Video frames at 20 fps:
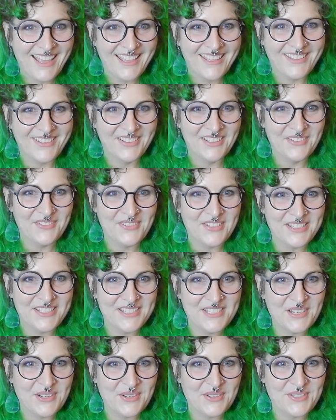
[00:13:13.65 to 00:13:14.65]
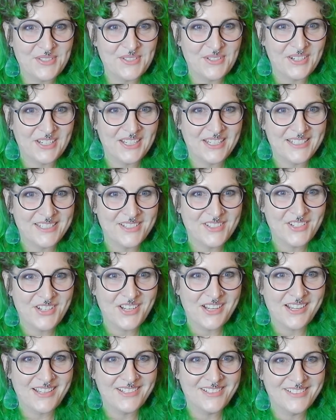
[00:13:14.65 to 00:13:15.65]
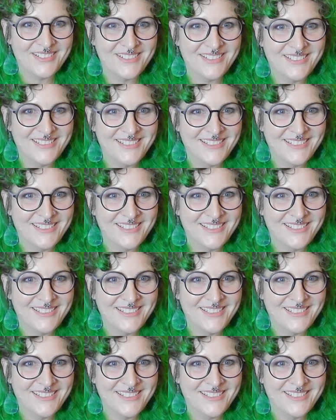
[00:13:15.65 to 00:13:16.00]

You lived in Sarasota as a child?